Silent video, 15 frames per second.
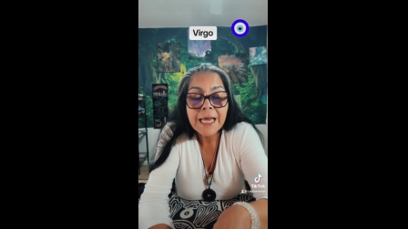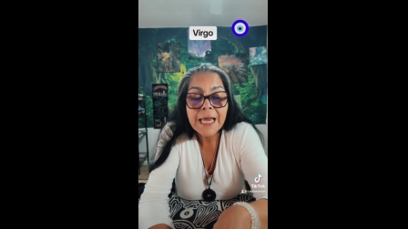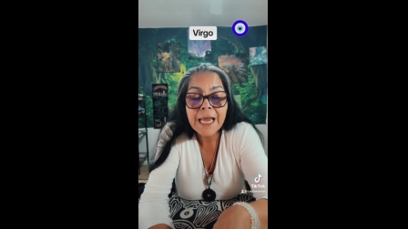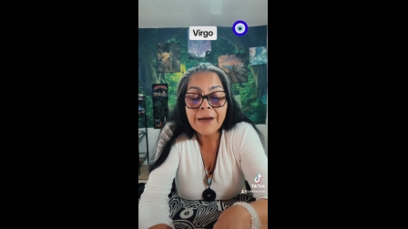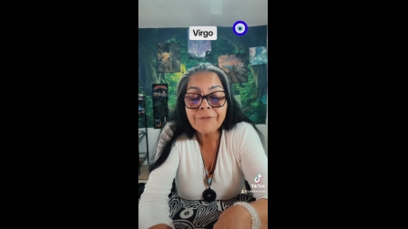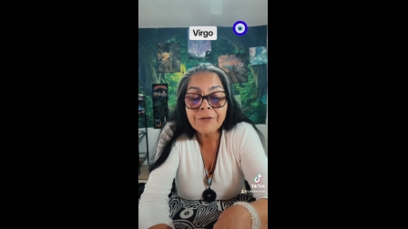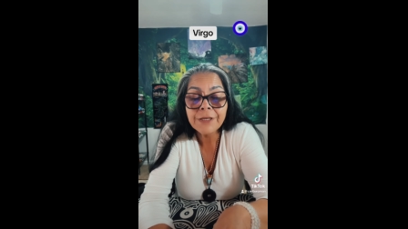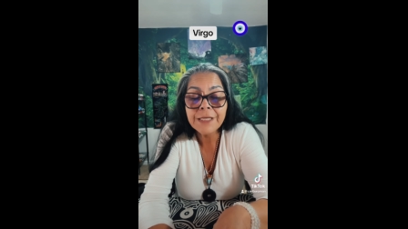
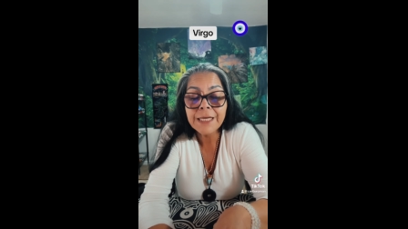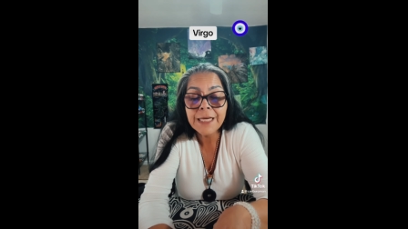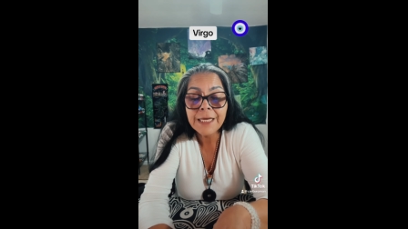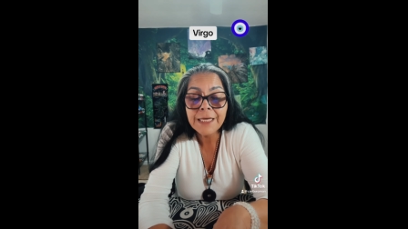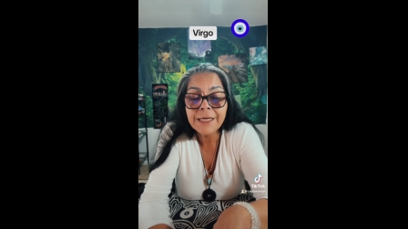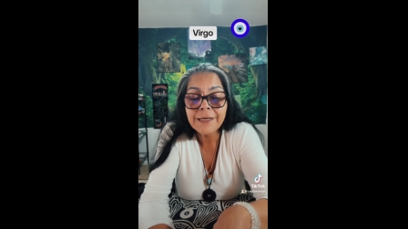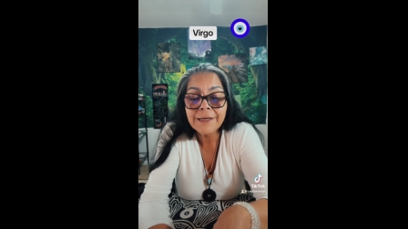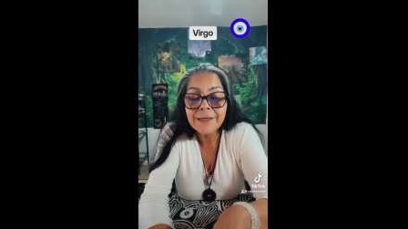Every
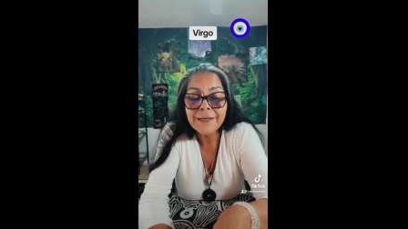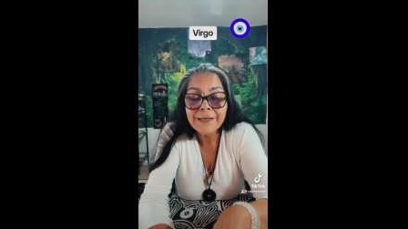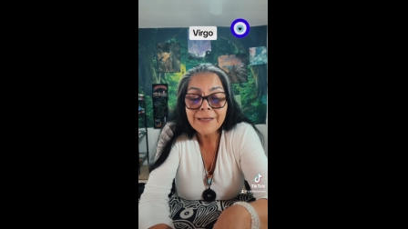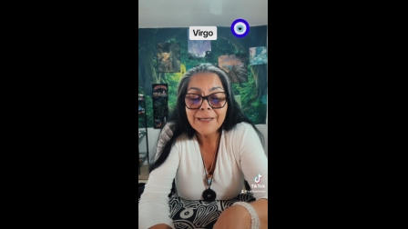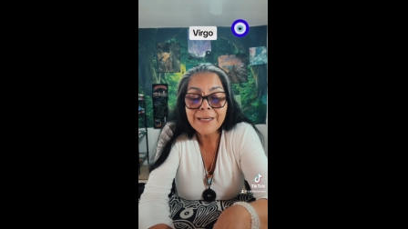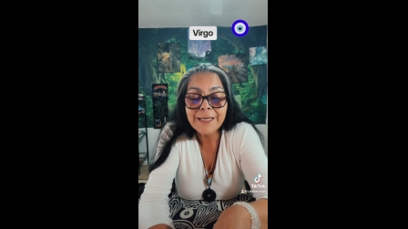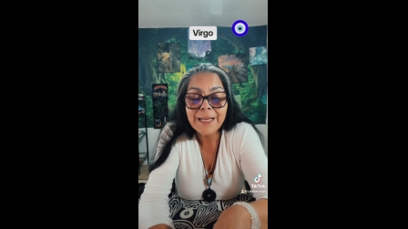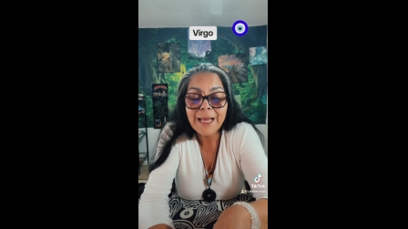day,
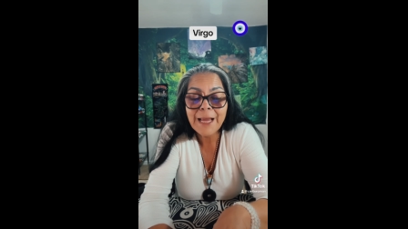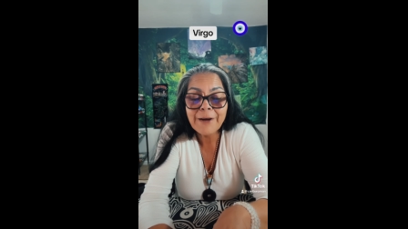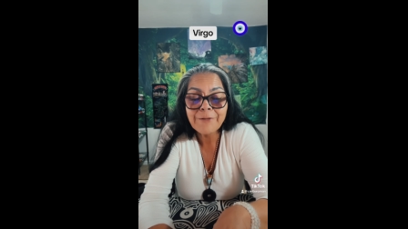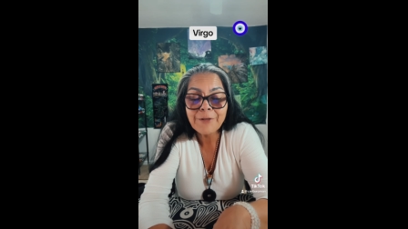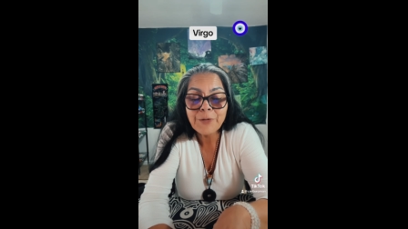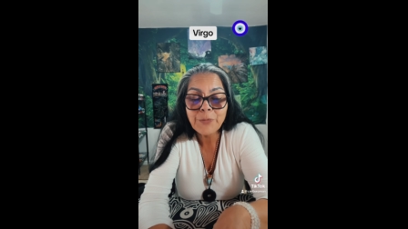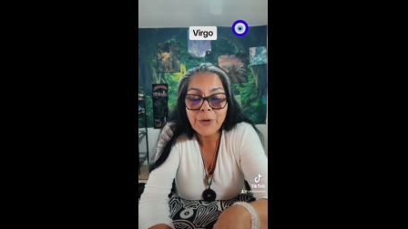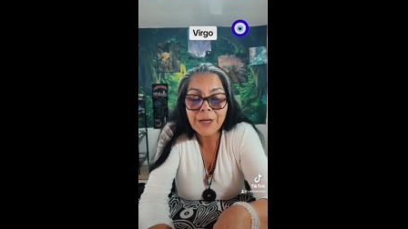in
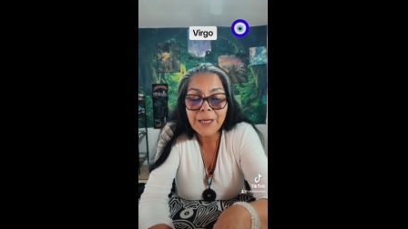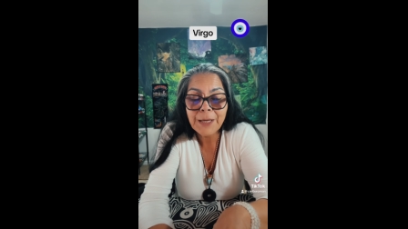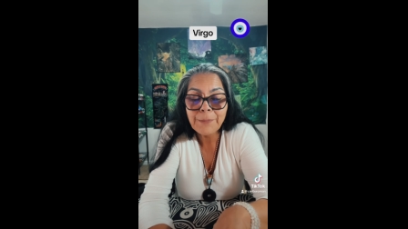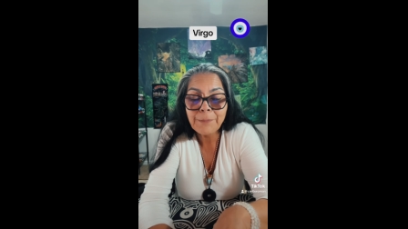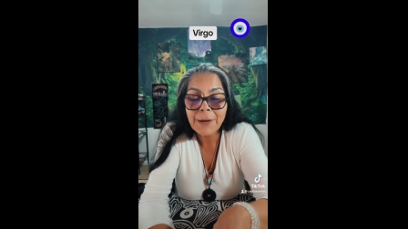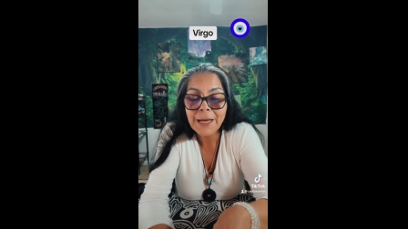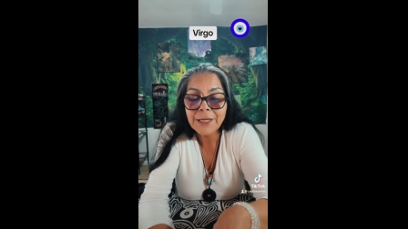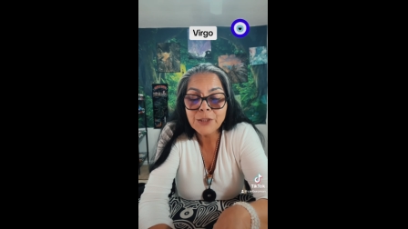every way,
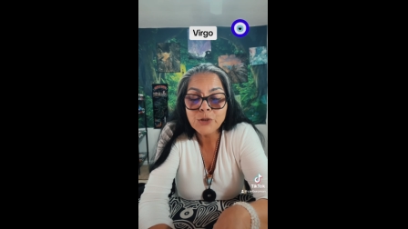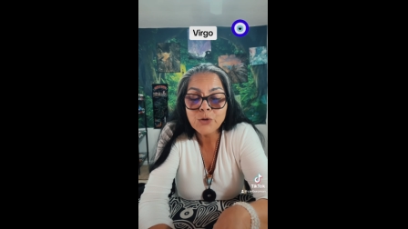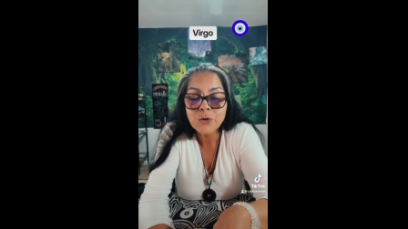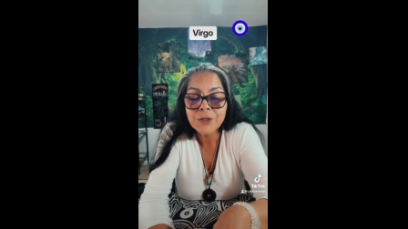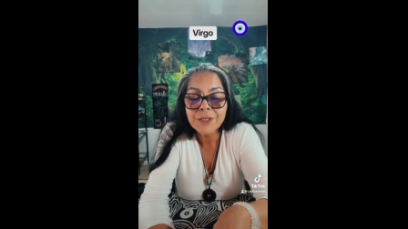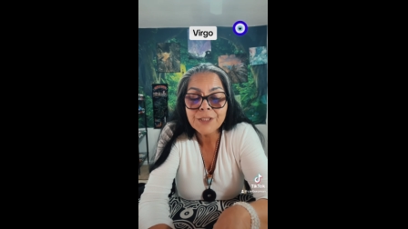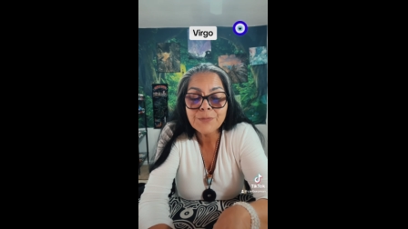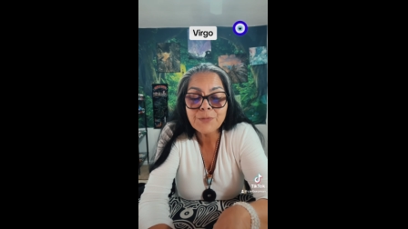my
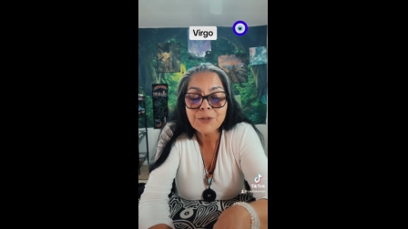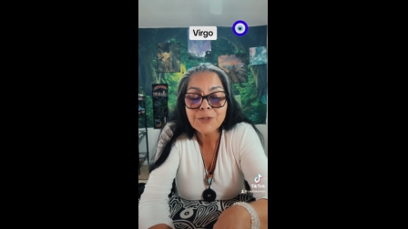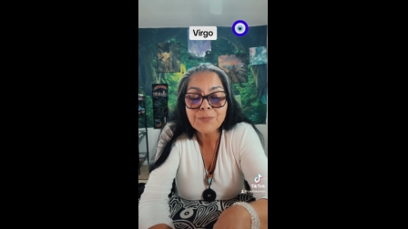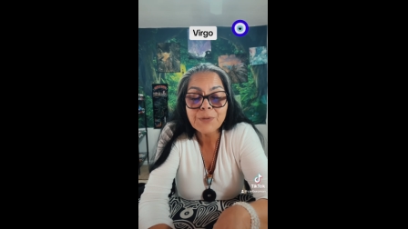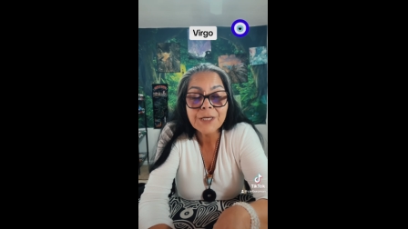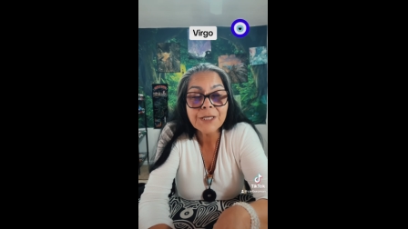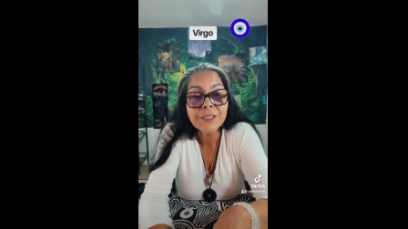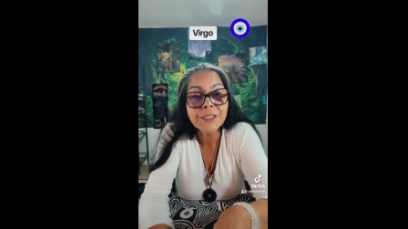joyous
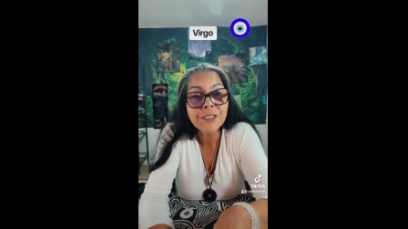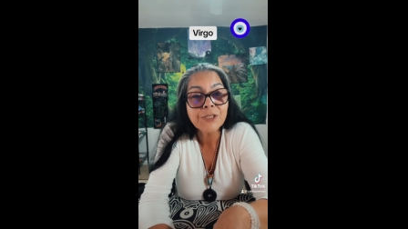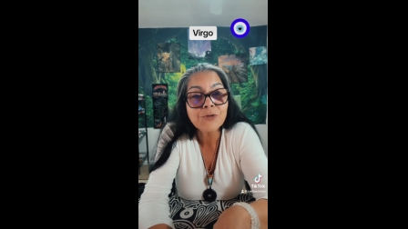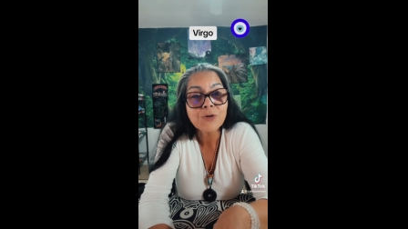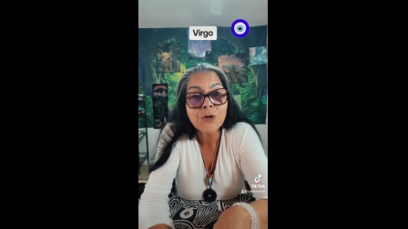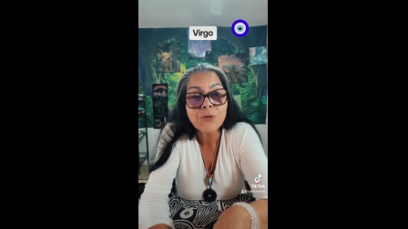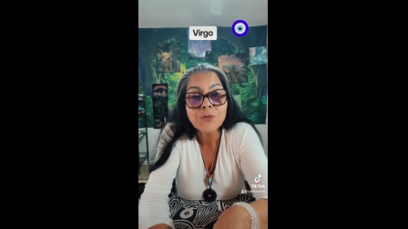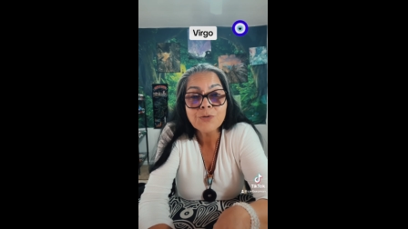prosperity
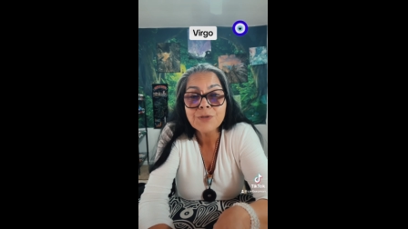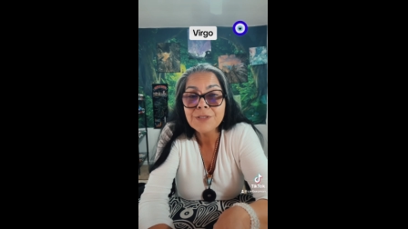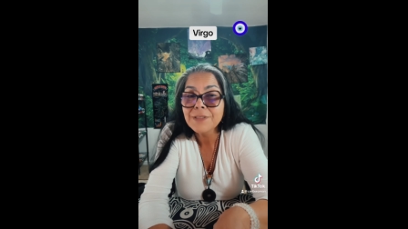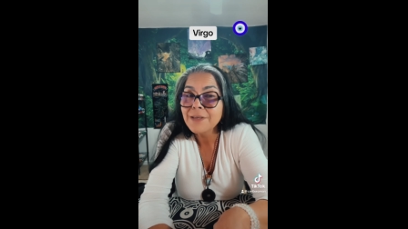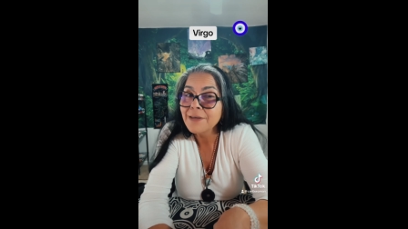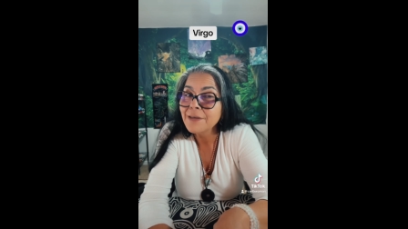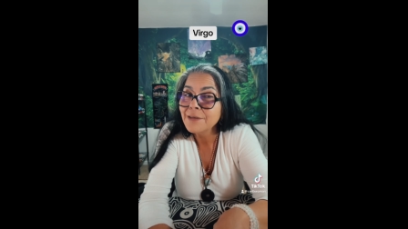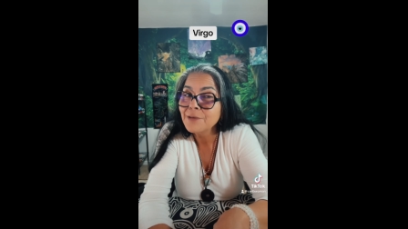grows
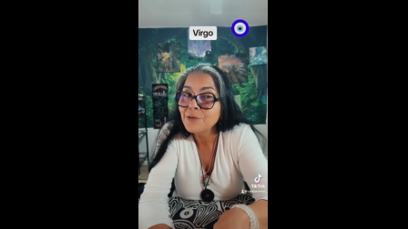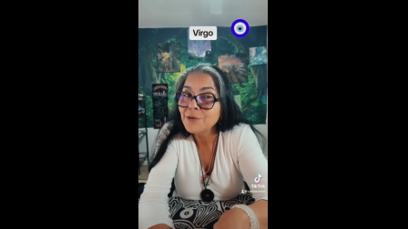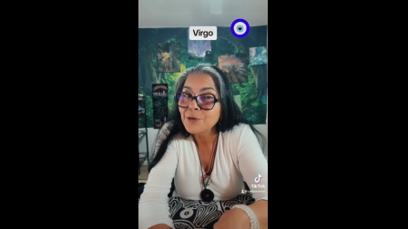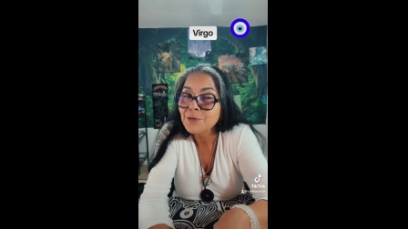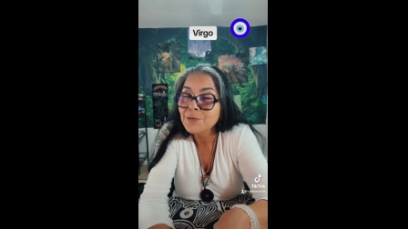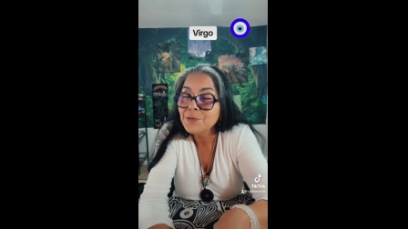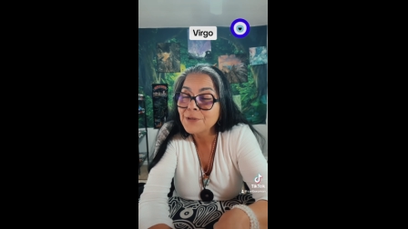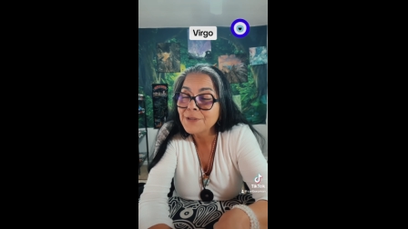and
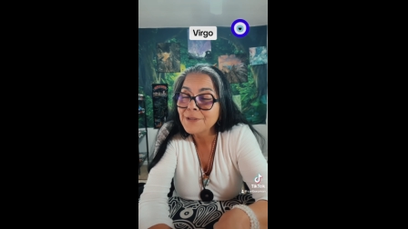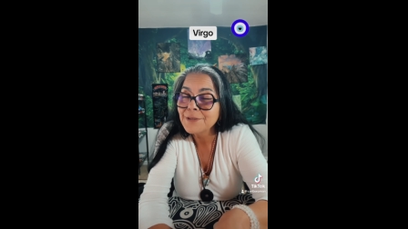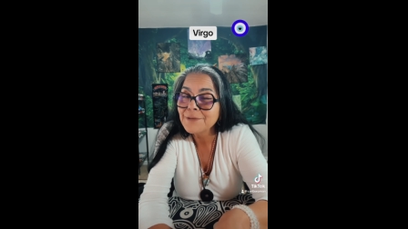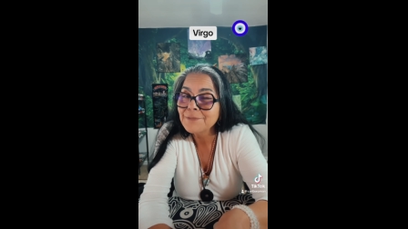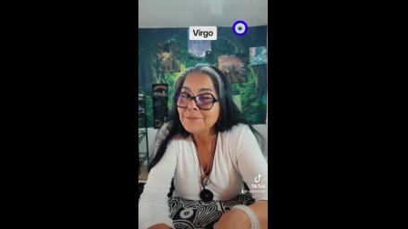grows.